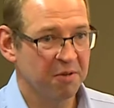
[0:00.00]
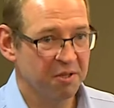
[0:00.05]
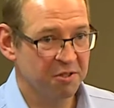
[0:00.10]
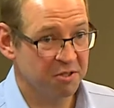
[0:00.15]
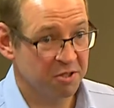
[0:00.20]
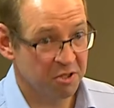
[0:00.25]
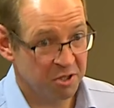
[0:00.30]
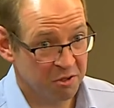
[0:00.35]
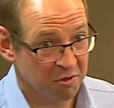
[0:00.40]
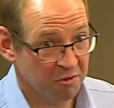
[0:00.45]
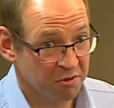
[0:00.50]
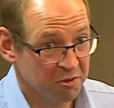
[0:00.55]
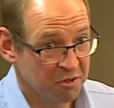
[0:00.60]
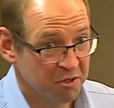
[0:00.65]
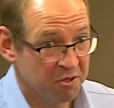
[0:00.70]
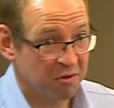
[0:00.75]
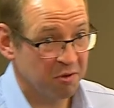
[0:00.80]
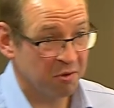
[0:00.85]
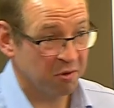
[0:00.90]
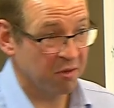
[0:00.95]
his
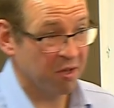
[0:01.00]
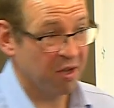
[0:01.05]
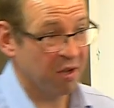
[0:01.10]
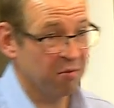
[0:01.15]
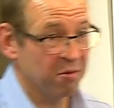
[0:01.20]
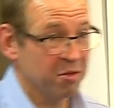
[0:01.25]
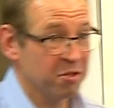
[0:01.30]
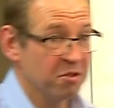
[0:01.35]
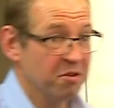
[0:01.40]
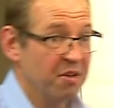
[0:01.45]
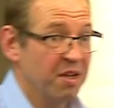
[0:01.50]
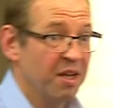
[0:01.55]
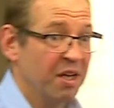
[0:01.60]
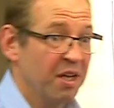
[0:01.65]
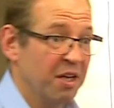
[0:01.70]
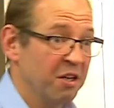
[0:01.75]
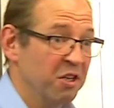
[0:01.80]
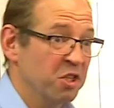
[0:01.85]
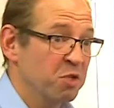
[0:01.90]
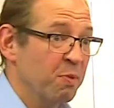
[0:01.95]
insurance, although it was
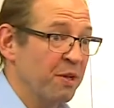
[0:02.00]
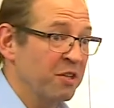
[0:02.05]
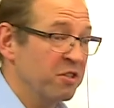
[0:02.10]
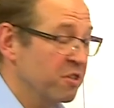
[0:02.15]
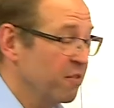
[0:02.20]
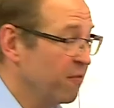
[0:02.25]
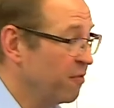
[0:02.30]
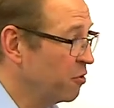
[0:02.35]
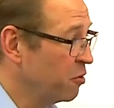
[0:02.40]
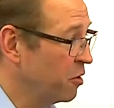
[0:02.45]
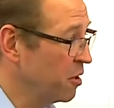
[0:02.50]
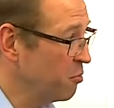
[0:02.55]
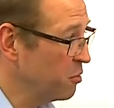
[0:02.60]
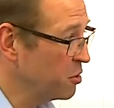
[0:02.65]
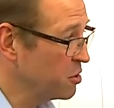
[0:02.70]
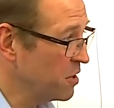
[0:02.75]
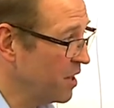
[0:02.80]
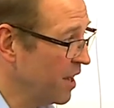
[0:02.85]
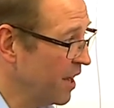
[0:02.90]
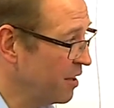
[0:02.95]
inexpensive for him,
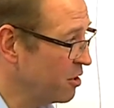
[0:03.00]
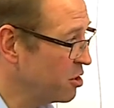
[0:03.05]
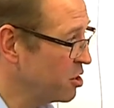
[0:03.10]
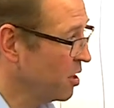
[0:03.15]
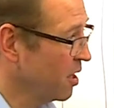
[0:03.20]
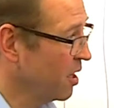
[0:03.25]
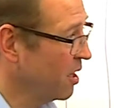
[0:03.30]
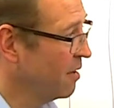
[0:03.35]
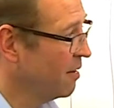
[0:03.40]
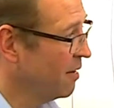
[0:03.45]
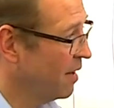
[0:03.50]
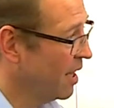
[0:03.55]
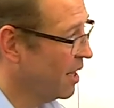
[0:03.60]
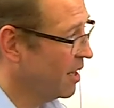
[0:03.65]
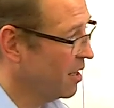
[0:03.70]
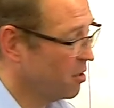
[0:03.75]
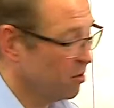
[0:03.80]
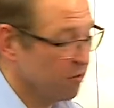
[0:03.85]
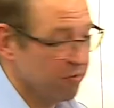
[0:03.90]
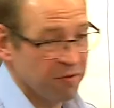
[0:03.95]
wasn't actually
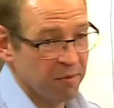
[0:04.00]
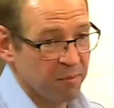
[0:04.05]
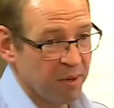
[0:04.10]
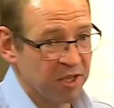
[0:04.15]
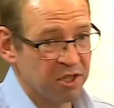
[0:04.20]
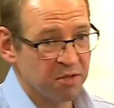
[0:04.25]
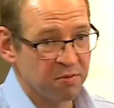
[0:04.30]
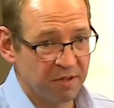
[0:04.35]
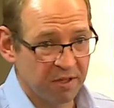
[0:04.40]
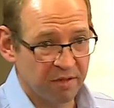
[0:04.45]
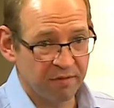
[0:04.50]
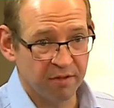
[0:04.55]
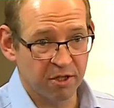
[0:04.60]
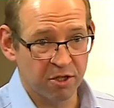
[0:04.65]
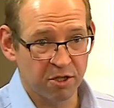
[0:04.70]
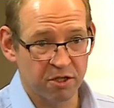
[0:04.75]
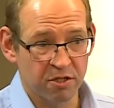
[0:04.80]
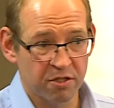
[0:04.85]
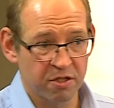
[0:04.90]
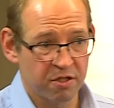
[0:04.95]
for basement
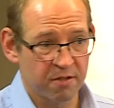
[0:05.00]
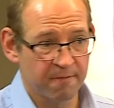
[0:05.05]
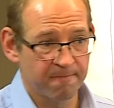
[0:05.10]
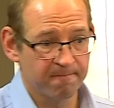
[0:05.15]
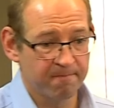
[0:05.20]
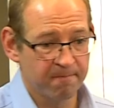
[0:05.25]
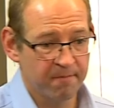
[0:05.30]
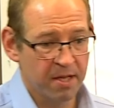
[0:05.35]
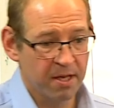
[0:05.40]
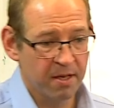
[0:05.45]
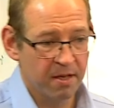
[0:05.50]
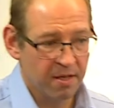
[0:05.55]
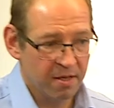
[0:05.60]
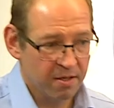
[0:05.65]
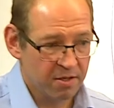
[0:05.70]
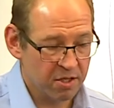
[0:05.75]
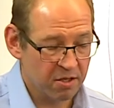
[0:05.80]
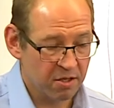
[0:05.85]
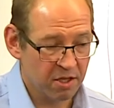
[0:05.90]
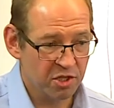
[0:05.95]
conversions.
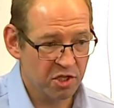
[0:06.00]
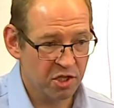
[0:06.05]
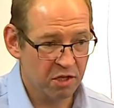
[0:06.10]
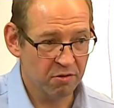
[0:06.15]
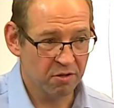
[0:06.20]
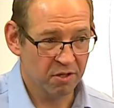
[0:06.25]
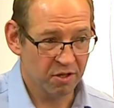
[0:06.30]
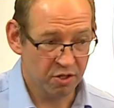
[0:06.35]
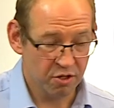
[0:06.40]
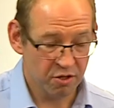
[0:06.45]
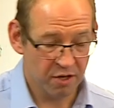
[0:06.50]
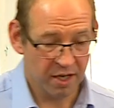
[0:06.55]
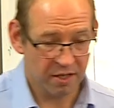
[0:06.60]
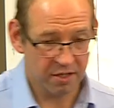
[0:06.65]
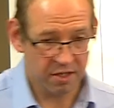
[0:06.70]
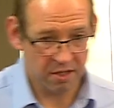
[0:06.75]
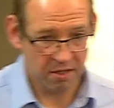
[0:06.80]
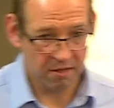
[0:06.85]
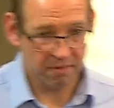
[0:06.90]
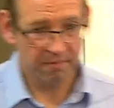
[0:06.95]
So they sued the
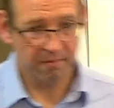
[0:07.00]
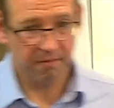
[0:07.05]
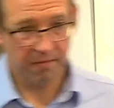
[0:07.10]
contractor,